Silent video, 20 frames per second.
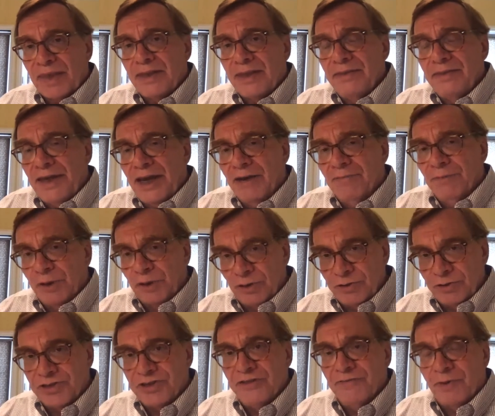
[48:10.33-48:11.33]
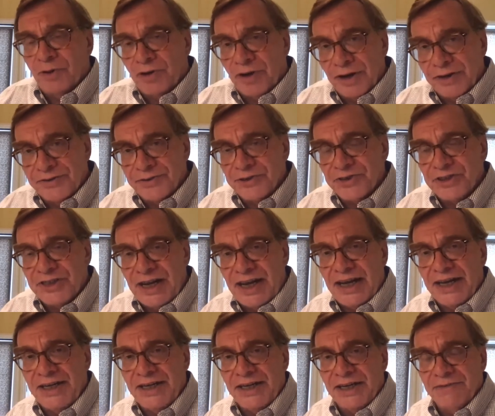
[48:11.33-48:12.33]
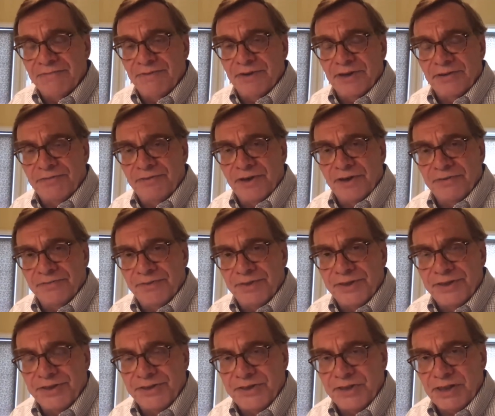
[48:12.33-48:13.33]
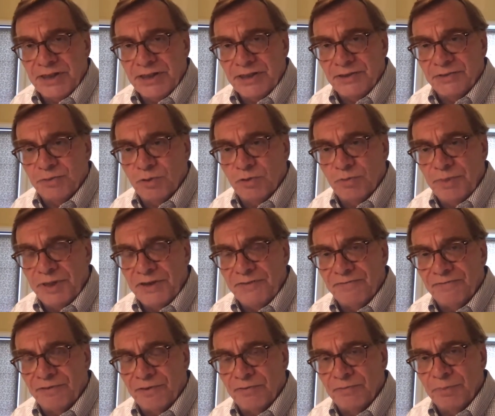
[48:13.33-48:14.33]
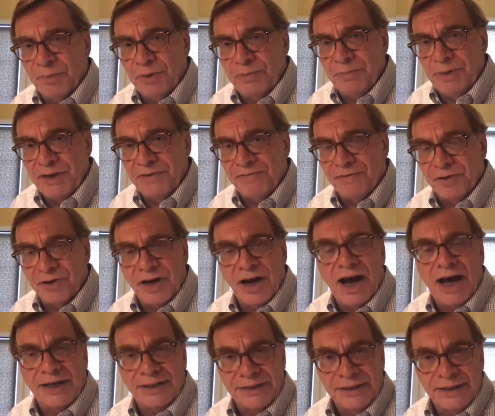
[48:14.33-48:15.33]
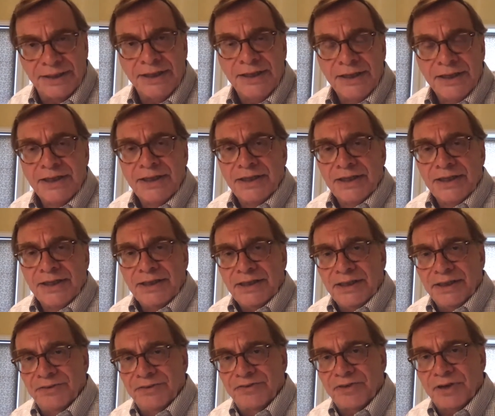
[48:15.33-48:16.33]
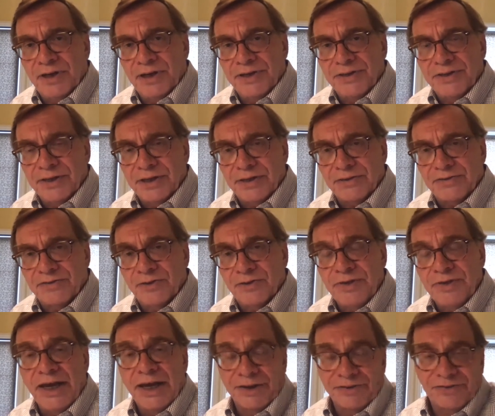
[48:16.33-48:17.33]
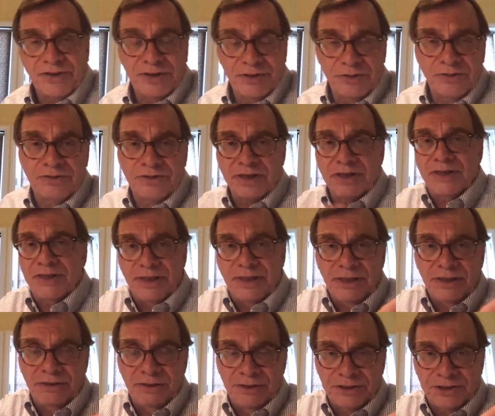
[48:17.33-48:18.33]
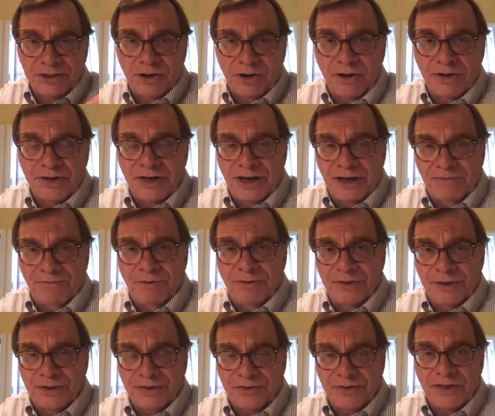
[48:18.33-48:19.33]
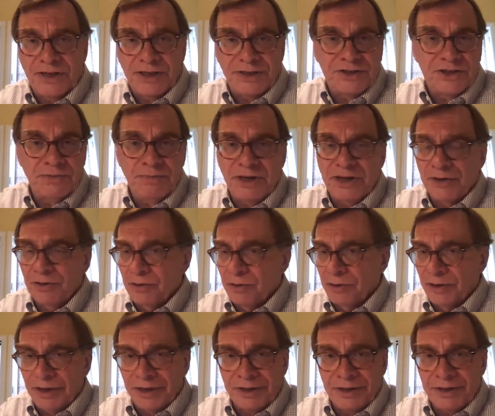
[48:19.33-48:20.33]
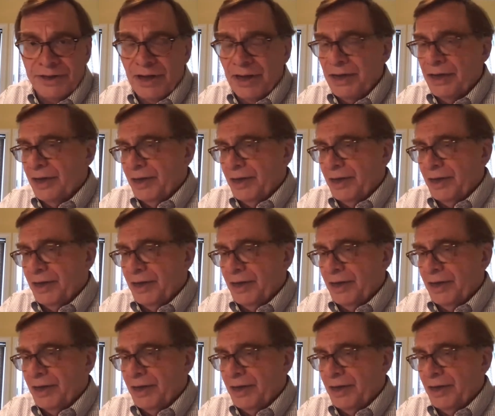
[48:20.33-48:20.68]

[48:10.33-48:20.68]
the evolution of our understanding of the disease will be forgotten in this context. So yes, I do think the start date for this needs to be early,